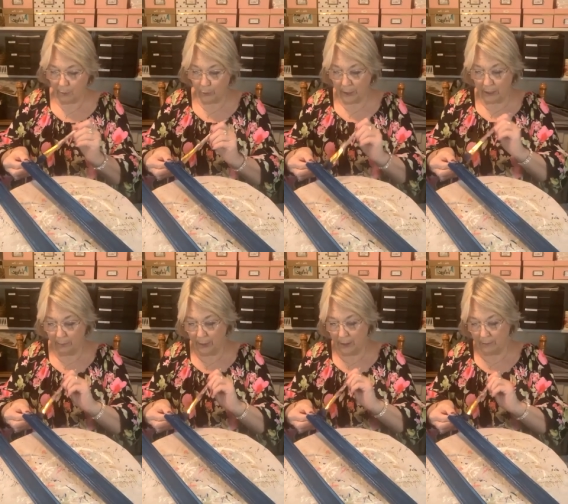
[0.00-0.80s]
And we'll
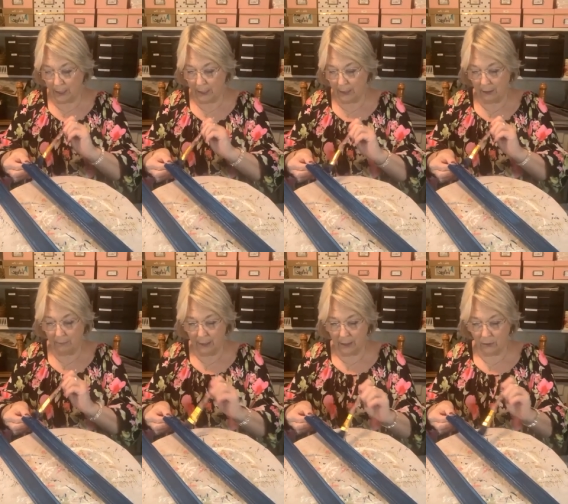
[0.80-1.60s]
put a pumpkin
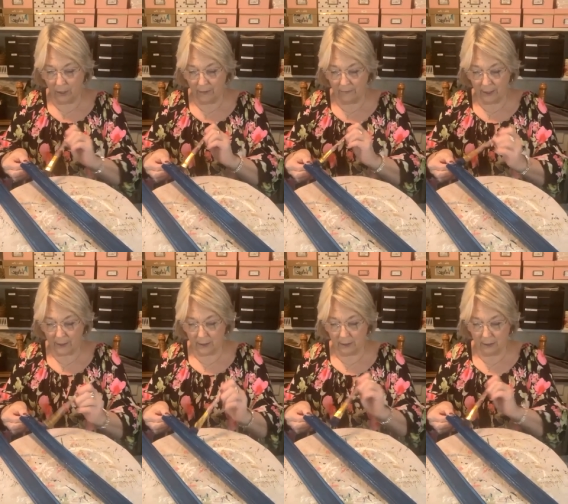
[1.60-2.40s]
in the middle of
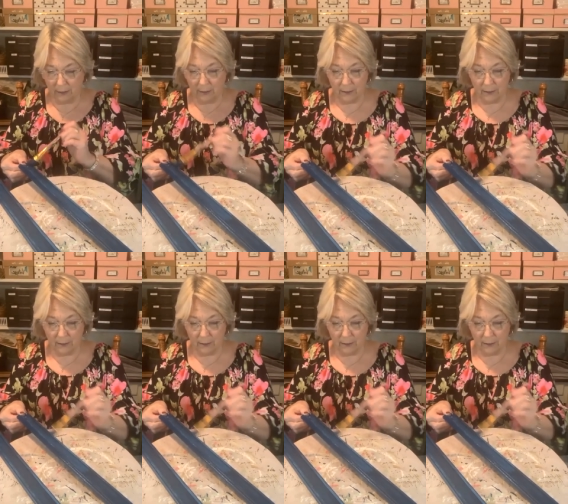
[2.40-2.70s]
it.